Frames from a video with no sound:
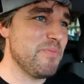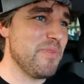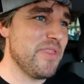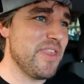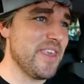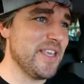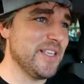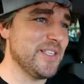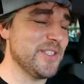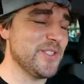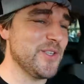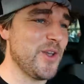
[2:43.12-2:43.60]

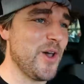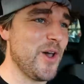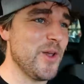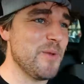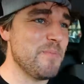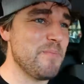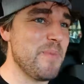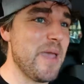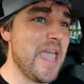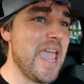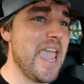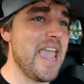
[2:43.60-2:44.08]
things
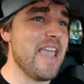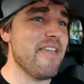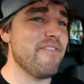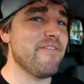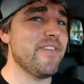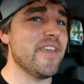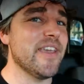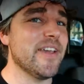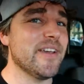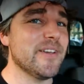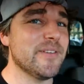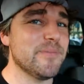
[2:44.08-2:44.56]
on
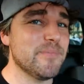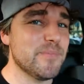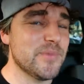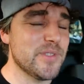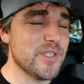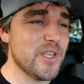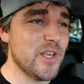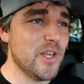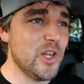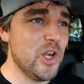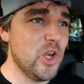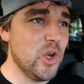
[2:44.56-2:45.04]
behavior.
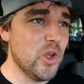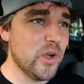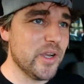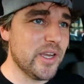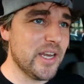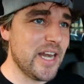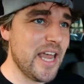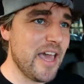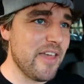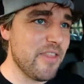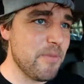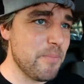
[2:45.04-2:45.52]
So
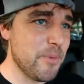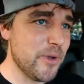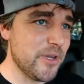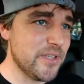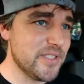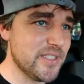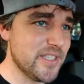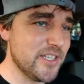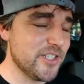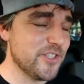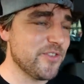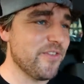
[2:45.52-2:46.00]
look at how the
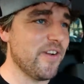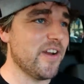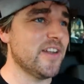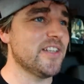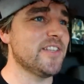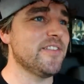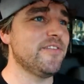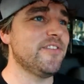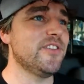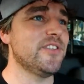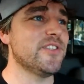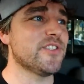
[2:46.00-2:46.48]
person in
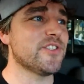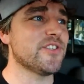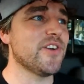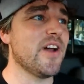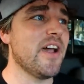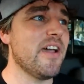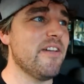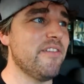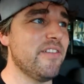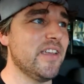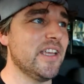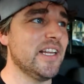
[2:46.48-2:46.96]
front of you is
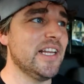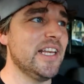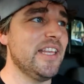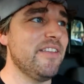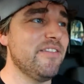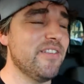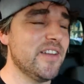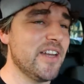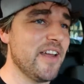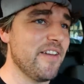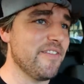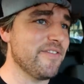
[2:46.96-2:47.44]
driving,
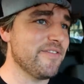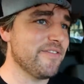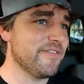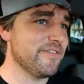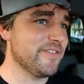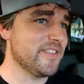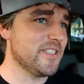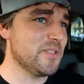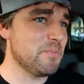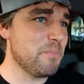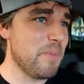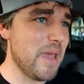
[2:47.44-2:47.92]
leave
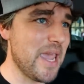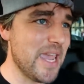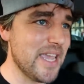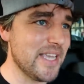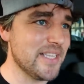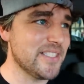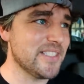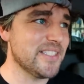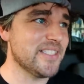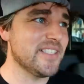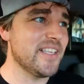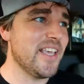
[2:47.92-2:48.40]
enough
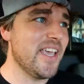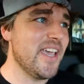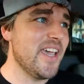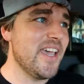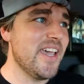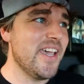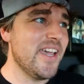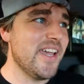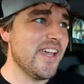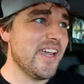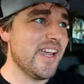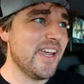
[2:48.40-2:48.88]
space.
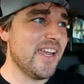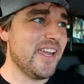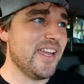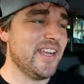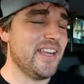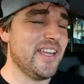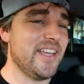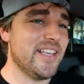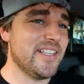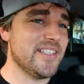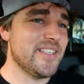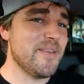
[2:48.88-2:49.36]

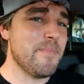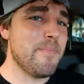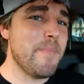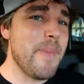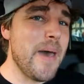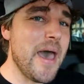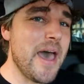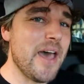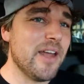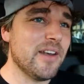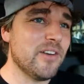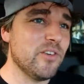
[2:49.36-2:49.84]
It's
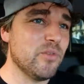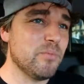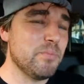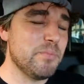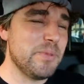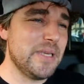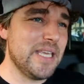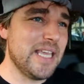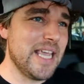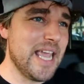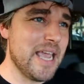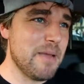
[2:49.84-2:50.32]
about
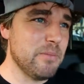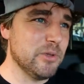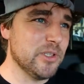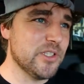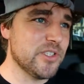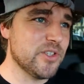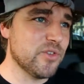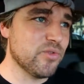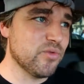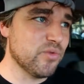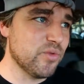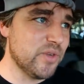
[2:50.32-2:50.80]
being able
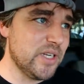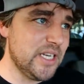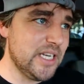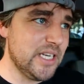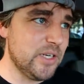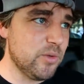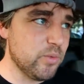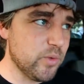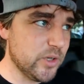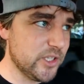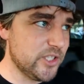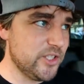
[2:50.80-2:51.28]
to
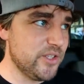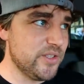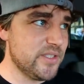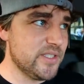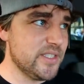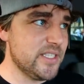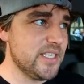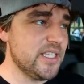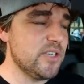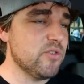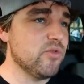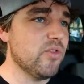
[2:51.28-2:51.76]
read what you
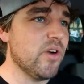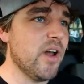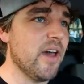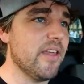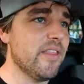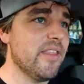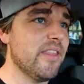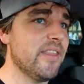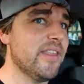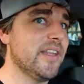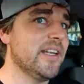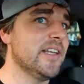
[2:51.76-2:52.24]
see
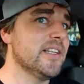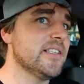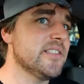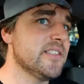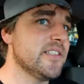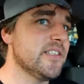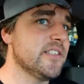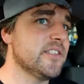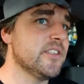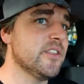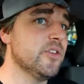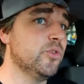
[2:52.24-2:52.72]
rather than
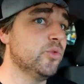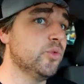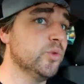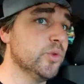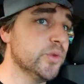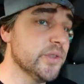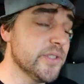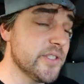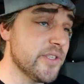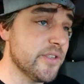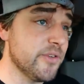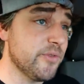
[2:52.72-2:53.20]
listening to the
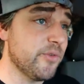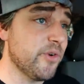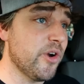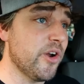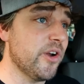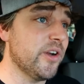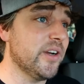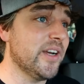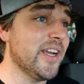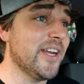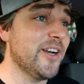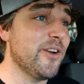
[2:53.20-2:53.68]
rules of the
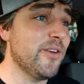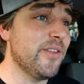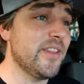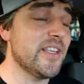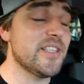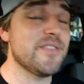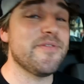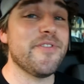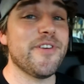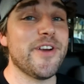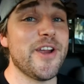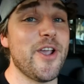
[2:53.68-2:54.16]
road. I know
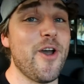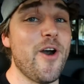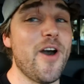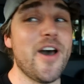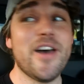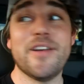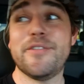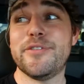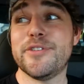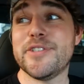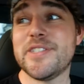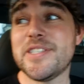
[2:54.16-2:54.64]
that's very
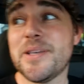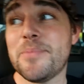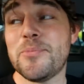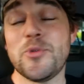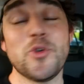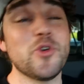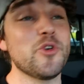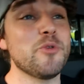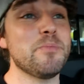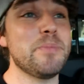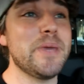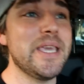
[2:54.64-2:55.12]
hard for
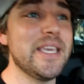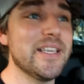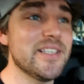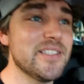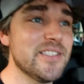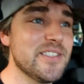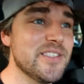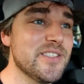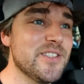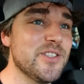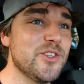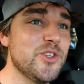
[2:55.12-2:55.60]
some
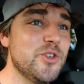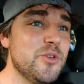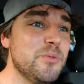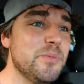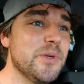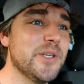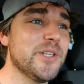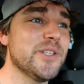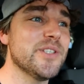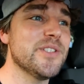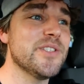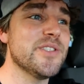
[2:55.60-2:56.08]
Europeans to do
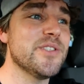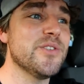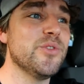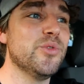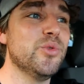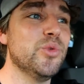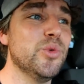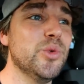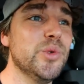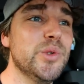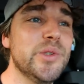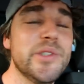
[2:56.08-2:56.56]
because
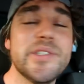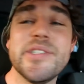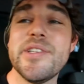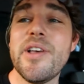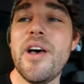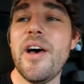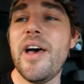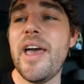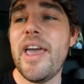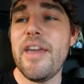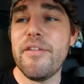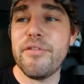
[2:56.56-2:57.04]
the rules
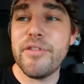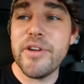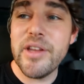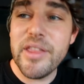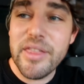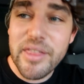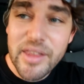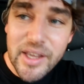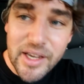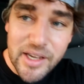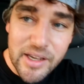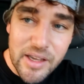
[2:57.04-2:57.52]
are
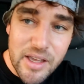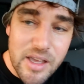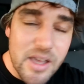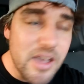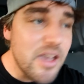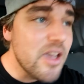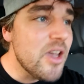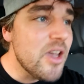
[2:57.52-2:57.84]
everything,